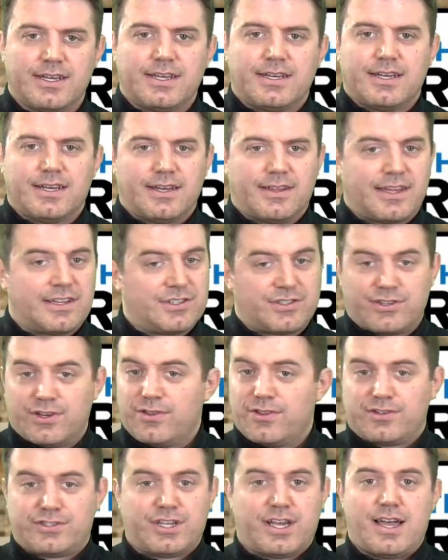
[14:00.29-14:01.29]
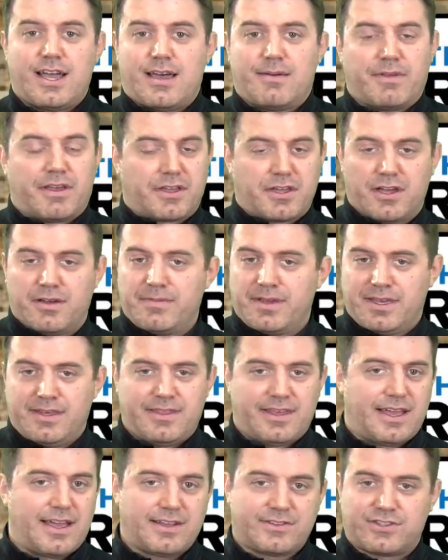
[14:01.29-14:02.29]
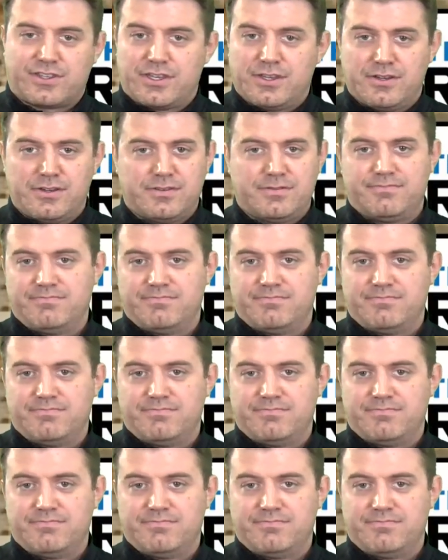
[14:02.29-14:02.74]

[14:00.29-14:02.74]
They just do their job. They come in, they execute,